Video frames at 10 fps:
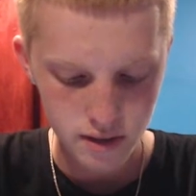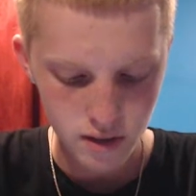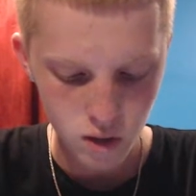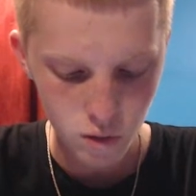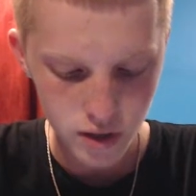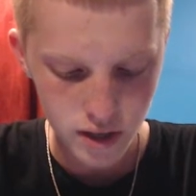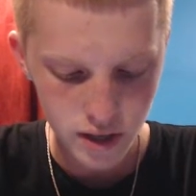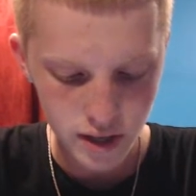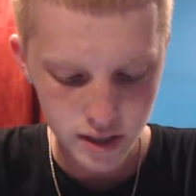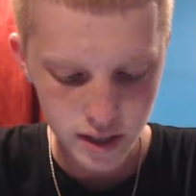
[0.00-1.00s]
Hopefully the
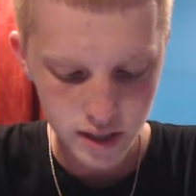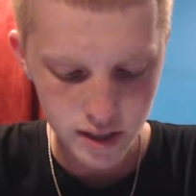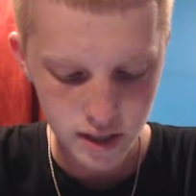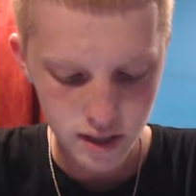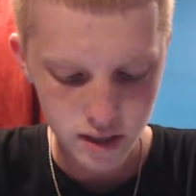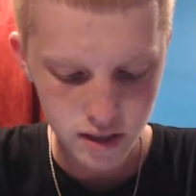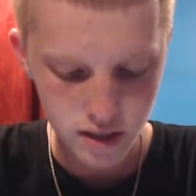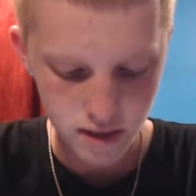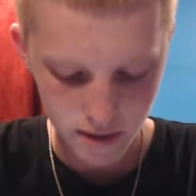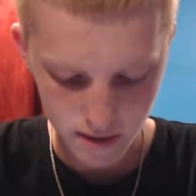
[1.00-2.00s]
Knight takes that.
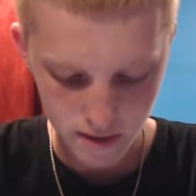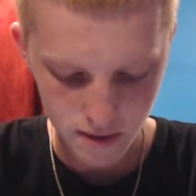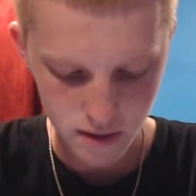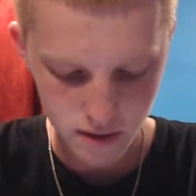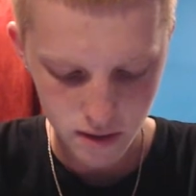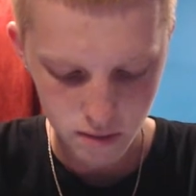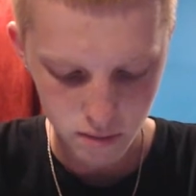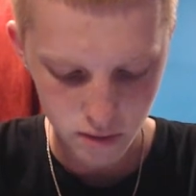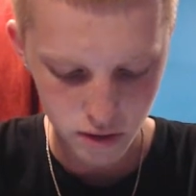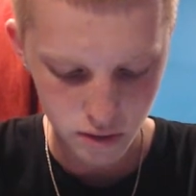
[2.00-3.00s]

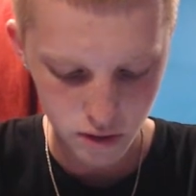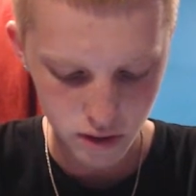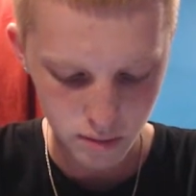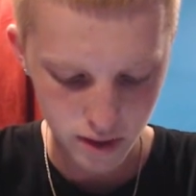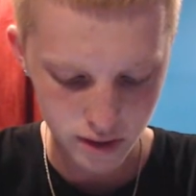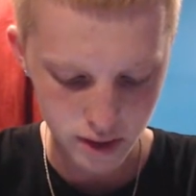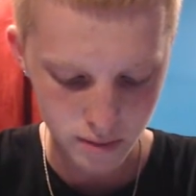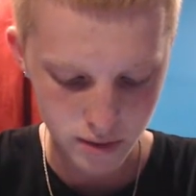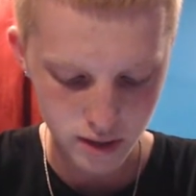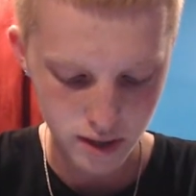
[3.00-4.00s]
I'm going to do a good amount of
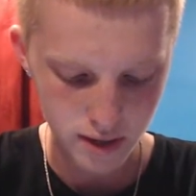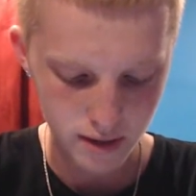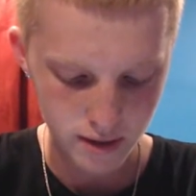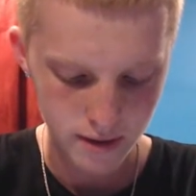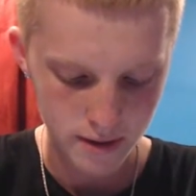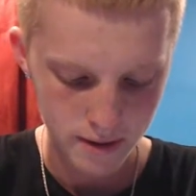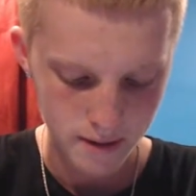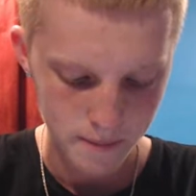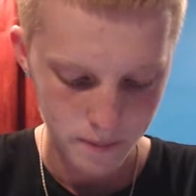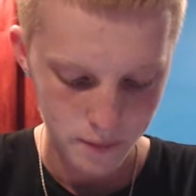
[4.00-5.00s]
damage there.
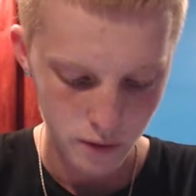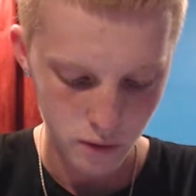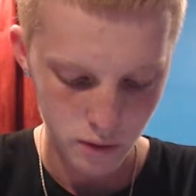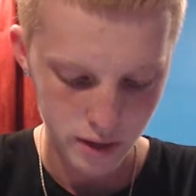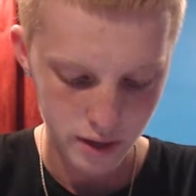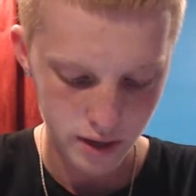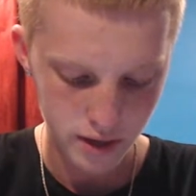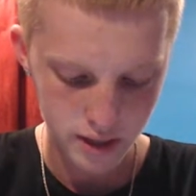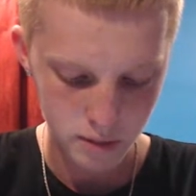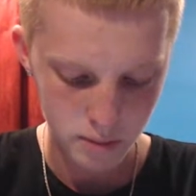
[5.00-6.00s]
Oh, I did not
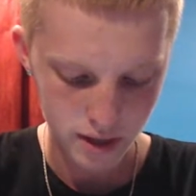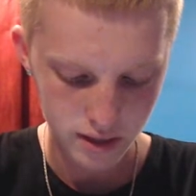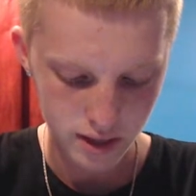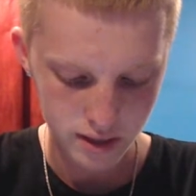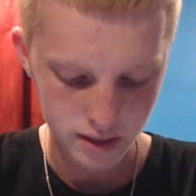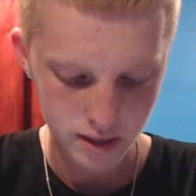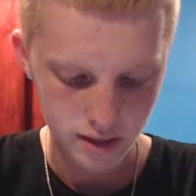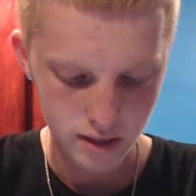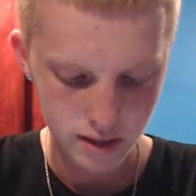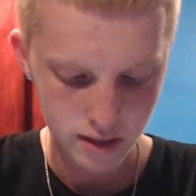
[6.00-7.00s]
expect that to
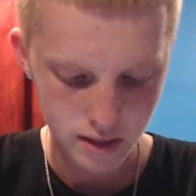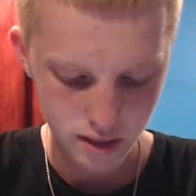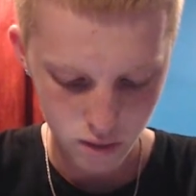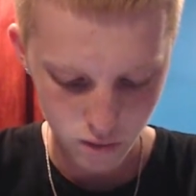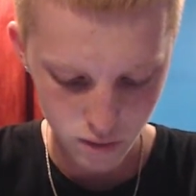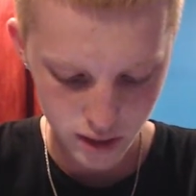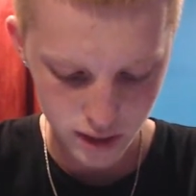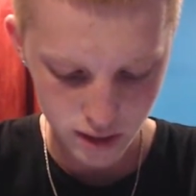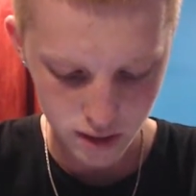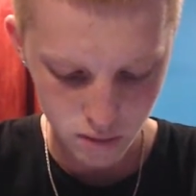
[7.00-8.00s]
get over
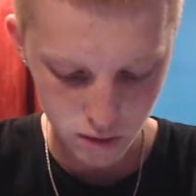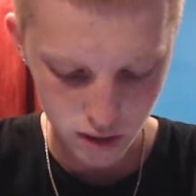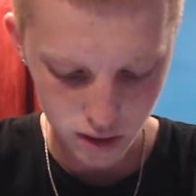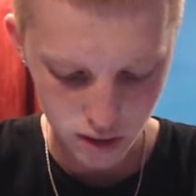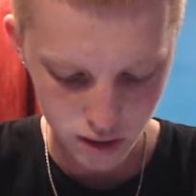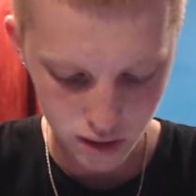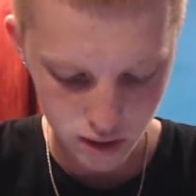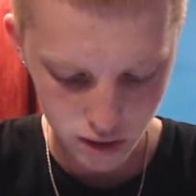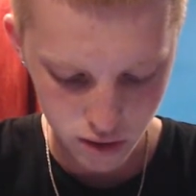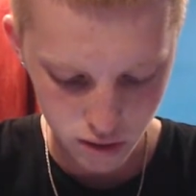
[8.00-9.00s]
here. We're going
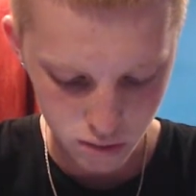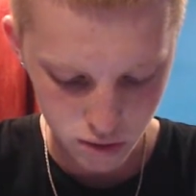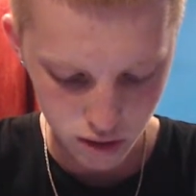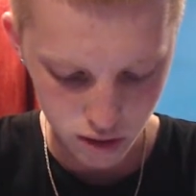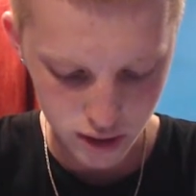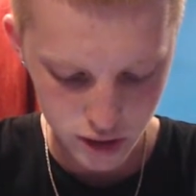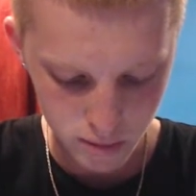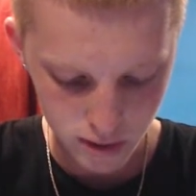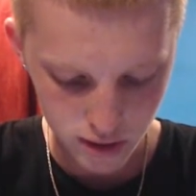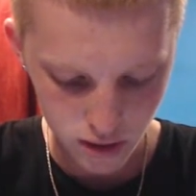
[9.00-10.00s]
to use our Ice
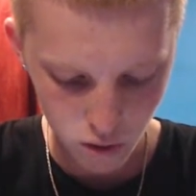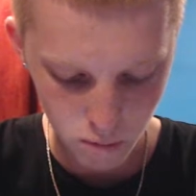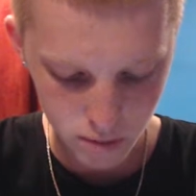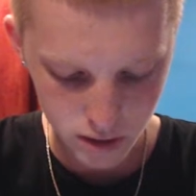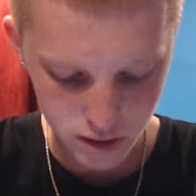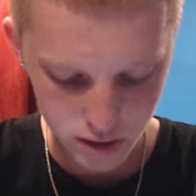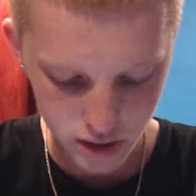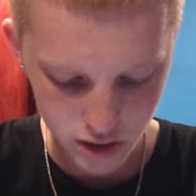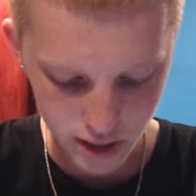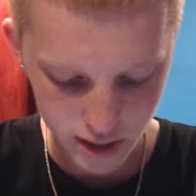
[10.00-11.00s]
Spear. Oh, he's going
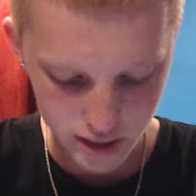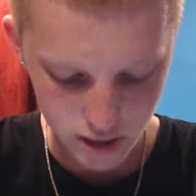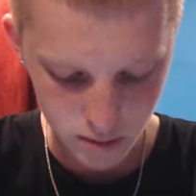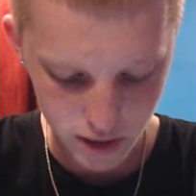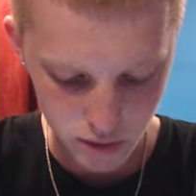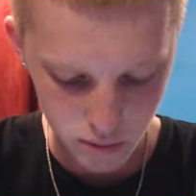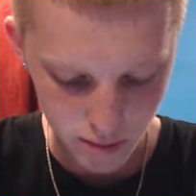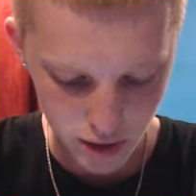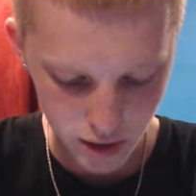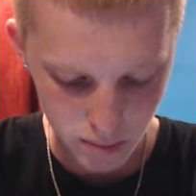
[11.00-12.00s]
to try to get some hits with that
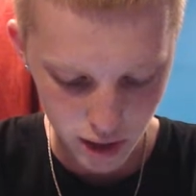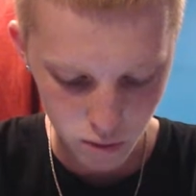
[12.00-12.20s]
Mini P.E.K.K.A.